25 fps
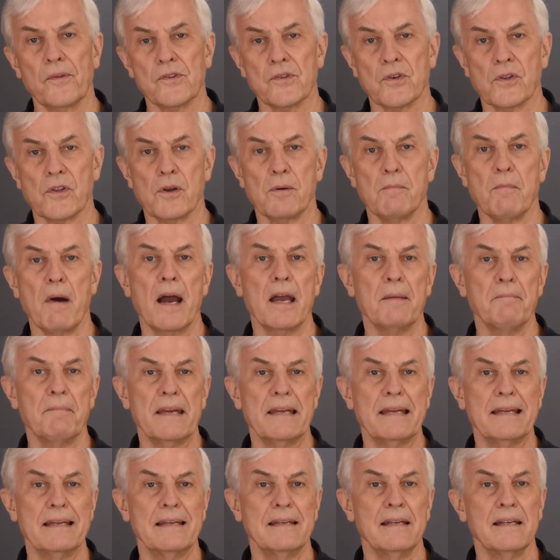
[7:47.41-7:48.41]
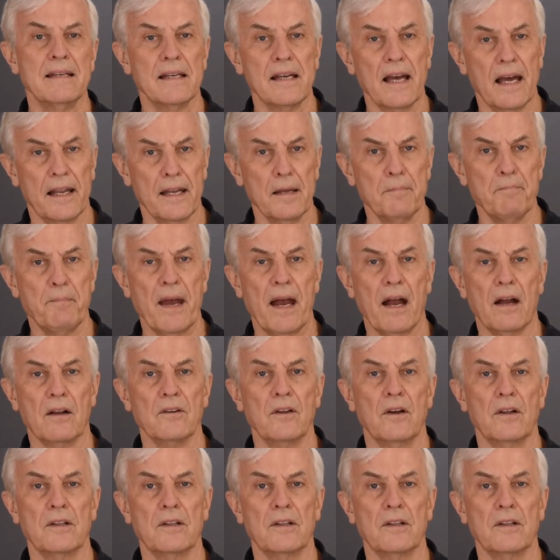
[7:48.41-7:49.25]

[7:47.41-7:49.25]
so there might be an impact